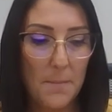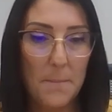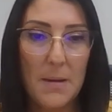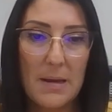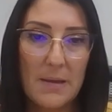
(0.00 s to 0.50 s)

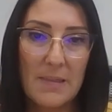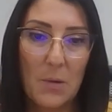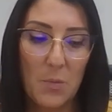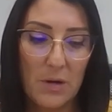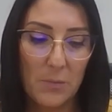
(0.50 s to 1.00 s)
Meaning
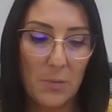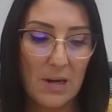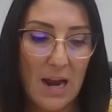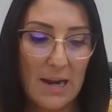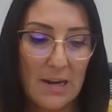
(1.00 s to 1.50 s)
that we
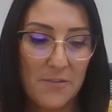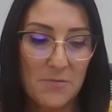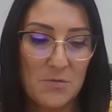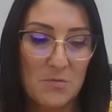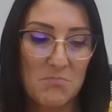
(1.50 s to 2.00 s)
kind of,